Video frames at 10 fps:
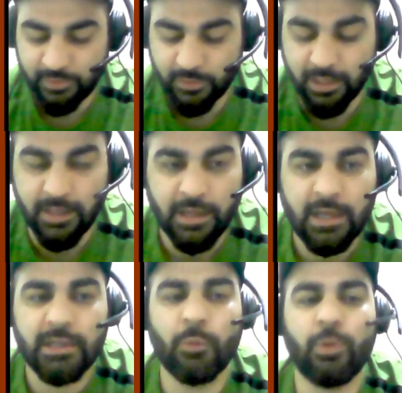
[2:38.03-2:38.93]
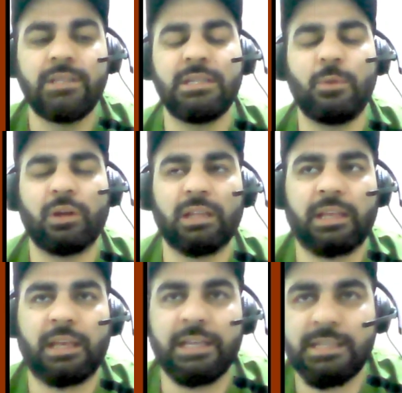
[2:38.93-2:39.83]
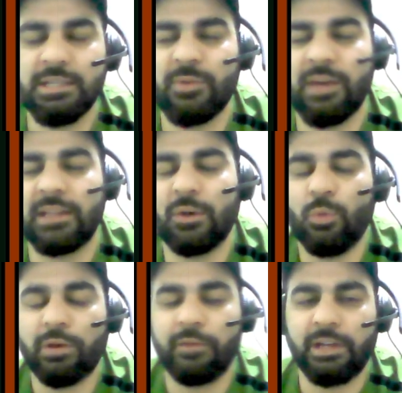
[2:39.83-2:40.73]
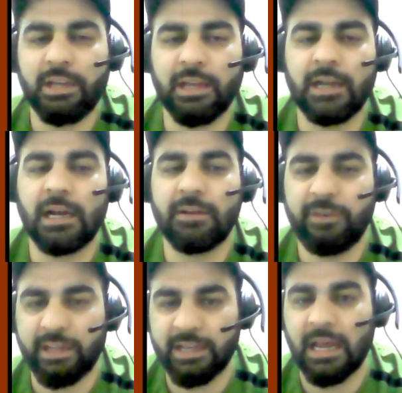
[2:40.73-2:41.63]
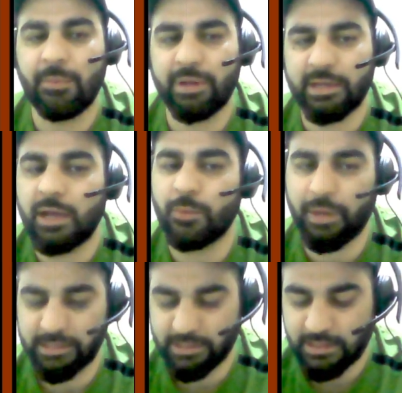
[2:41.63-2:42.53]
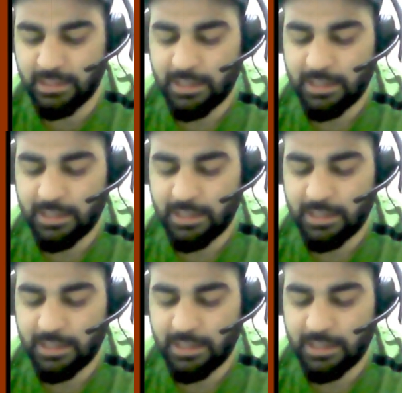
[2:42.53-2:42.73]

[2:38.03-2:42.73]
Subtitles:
Okay, now we'll see what are the cases where the overfitting and underfitting can happen in naive Bayes.